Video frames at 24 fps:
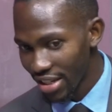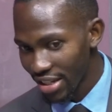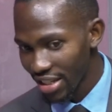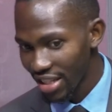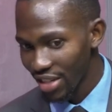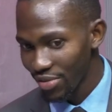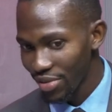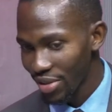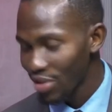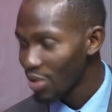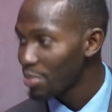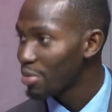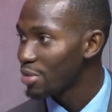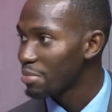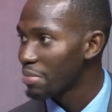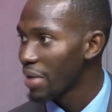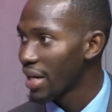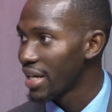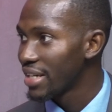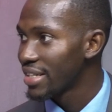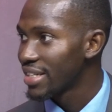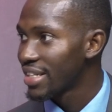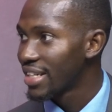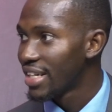give you an open
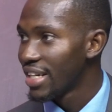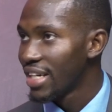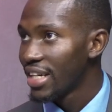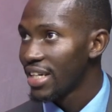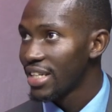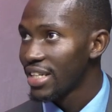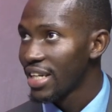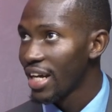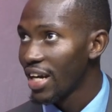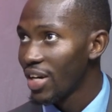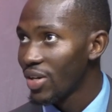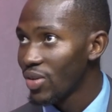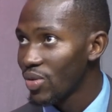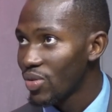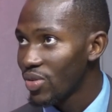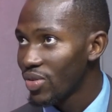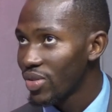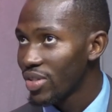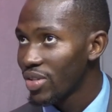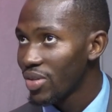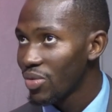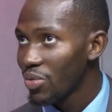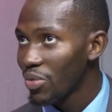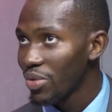mind.
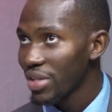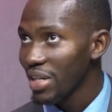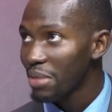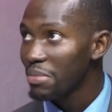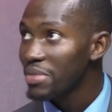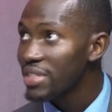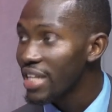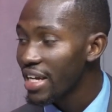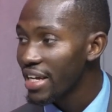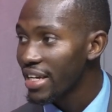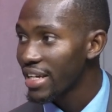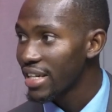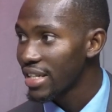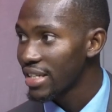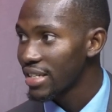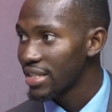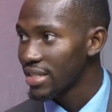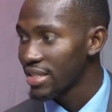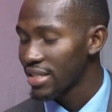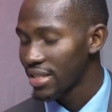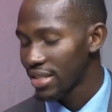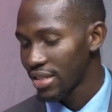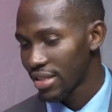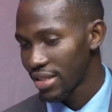Now, what I'm saying
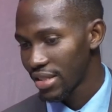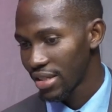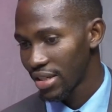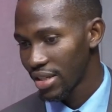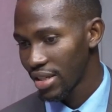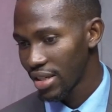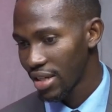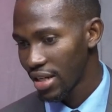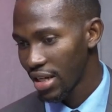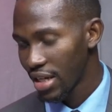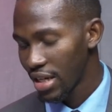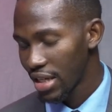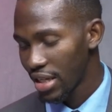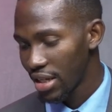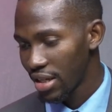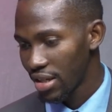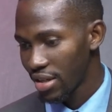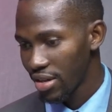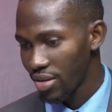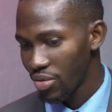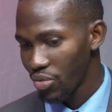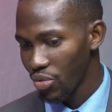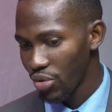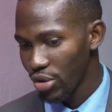is,
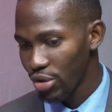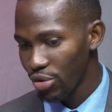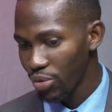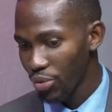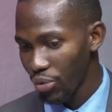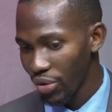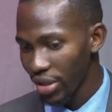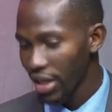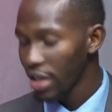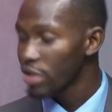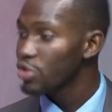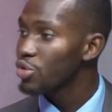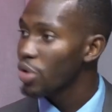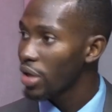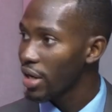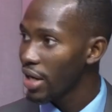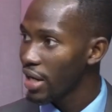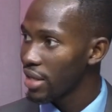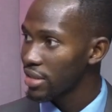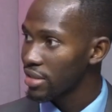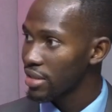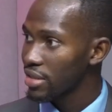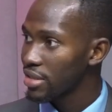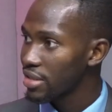when I talk
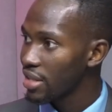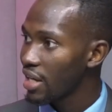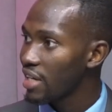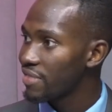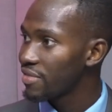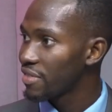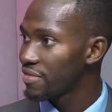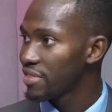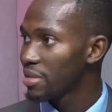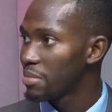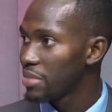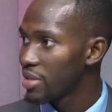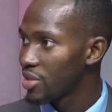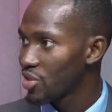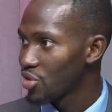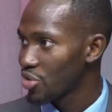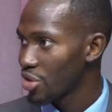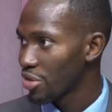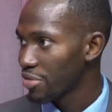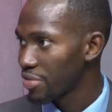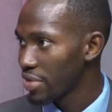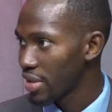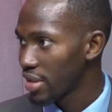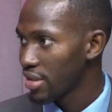as a staff of the
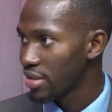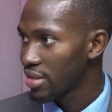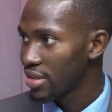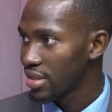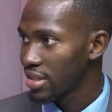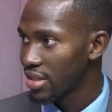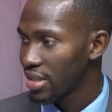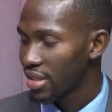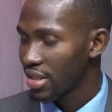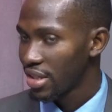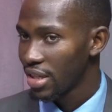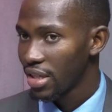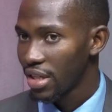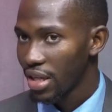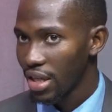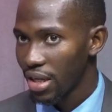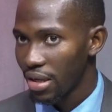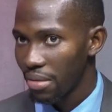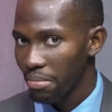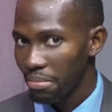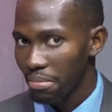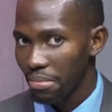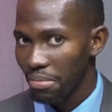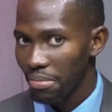Ministry of Health,
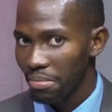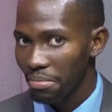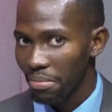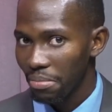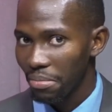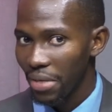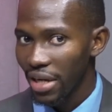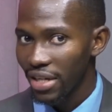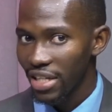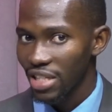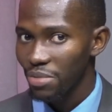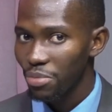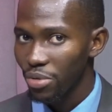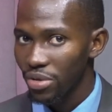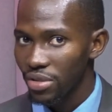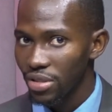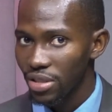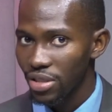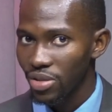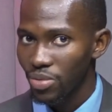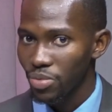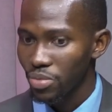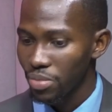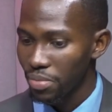my
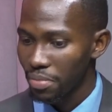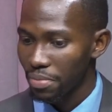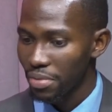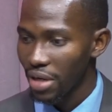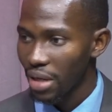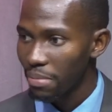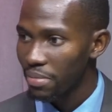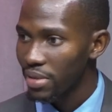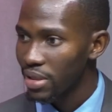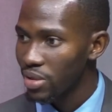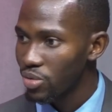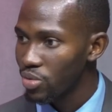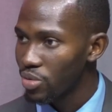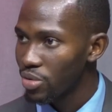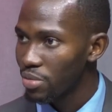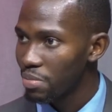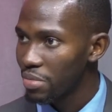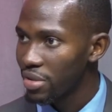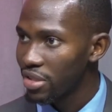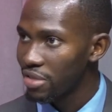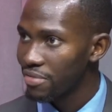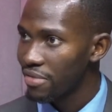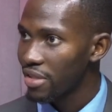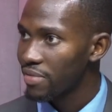responses probably
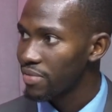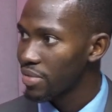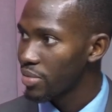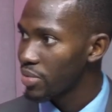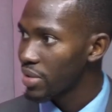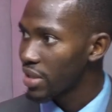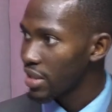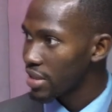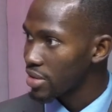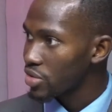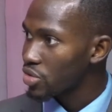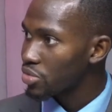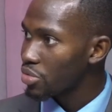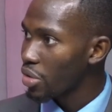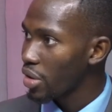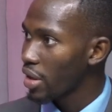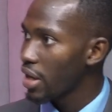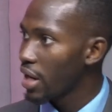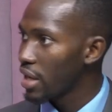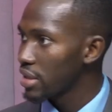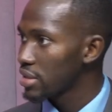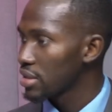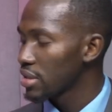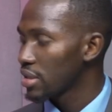could be different from when I
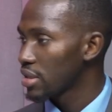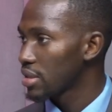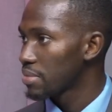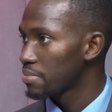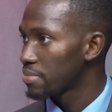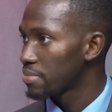talk as